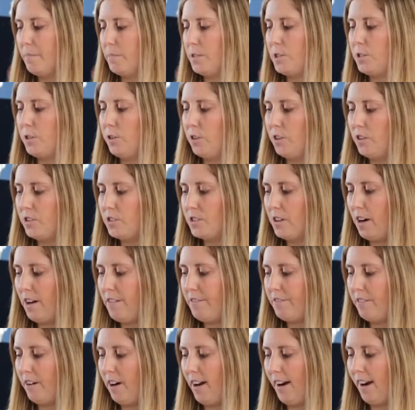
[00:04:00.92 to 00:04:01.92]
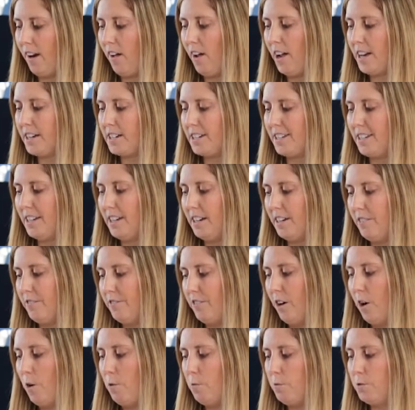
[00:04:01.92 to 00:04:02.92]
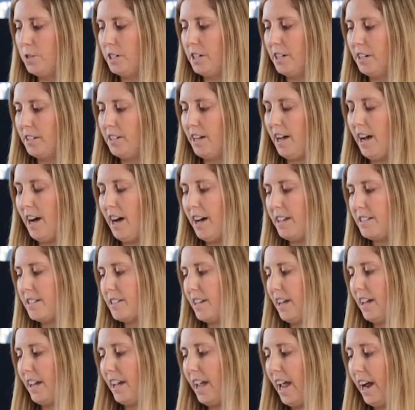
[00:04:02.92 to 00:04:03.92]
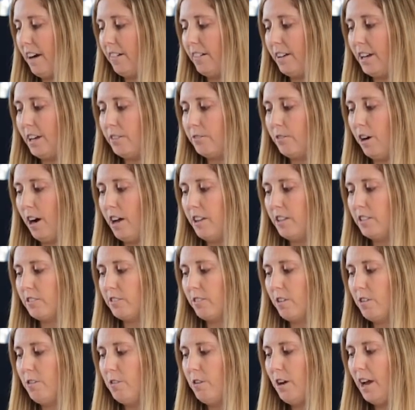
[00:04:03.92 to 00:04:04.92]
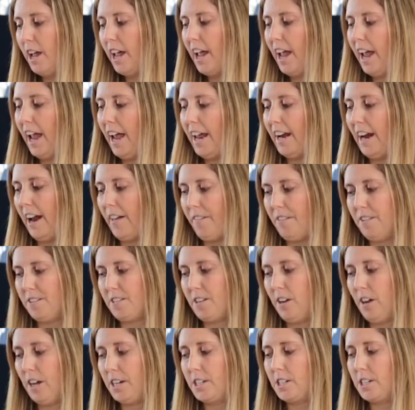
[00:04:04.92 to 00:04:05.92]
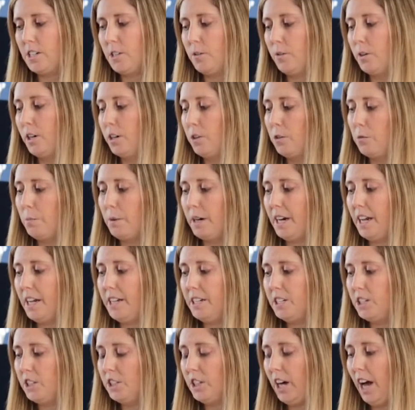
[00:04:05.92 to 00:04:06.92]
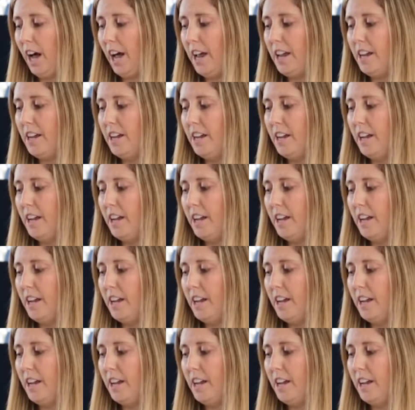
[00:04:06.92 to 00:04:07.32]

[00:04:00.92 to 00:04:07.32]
students I find like to get involved in a task and carry it right through, and others like to do a little bit each day.